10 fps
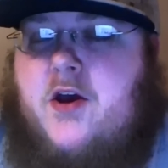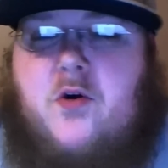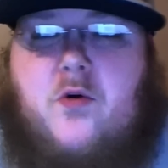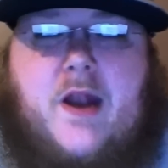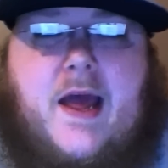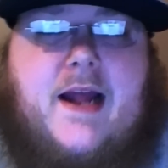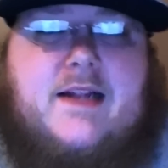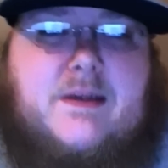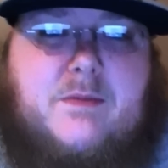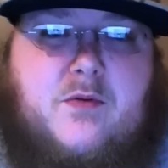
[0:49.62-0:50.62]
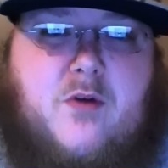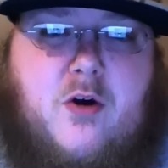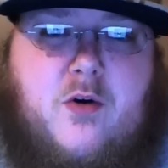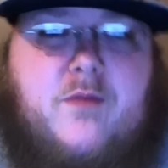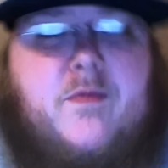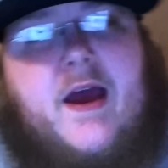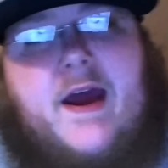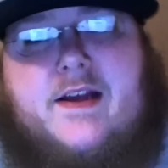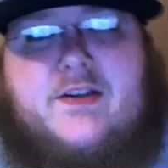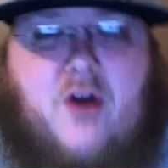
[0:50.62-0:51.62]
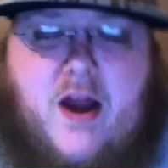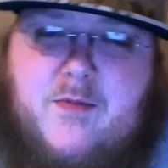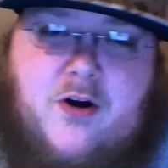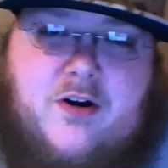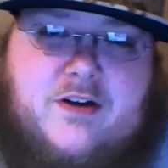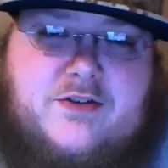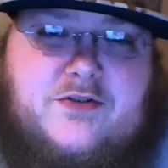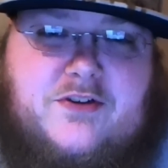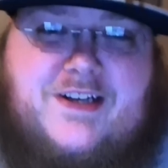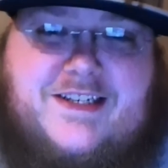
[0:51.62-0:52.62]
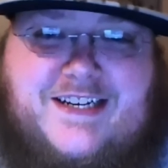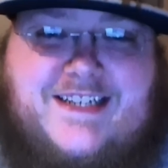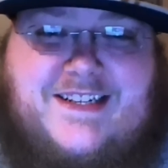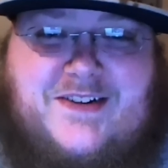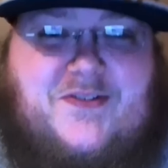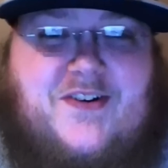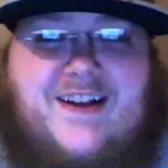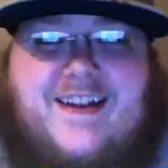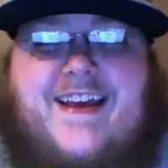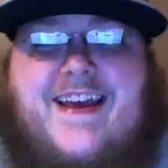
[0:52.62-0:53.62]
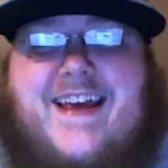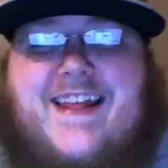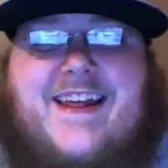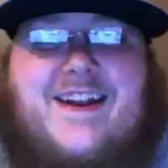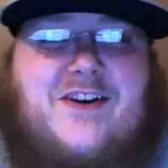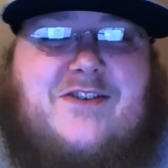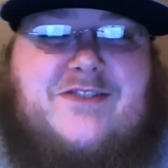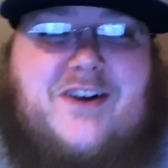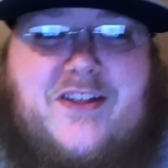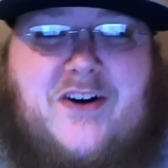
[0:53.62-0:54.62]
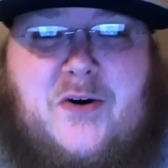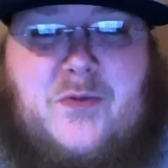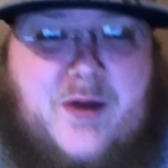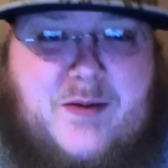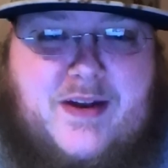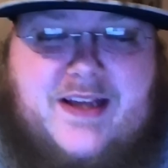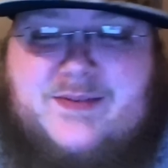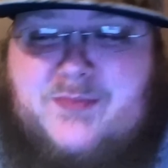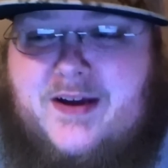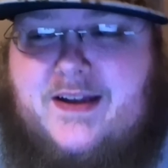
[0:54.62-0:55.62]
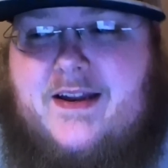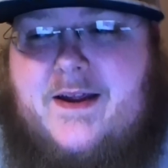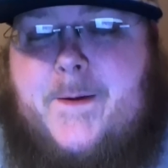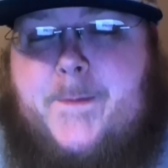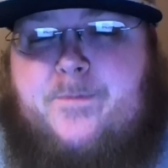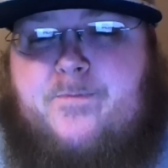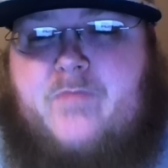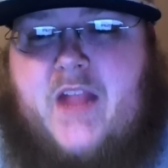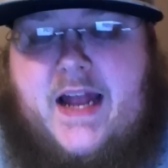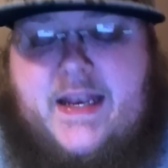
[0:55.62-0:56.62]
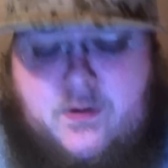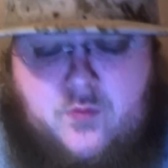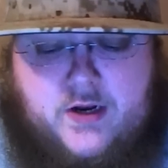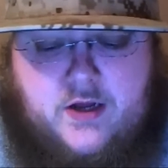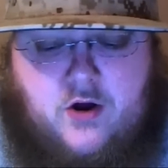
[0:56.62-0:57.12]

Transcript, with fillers: when I got something wrong with me, I ask Grandma, because usually she's the one that knows all the home remedies. But I did want to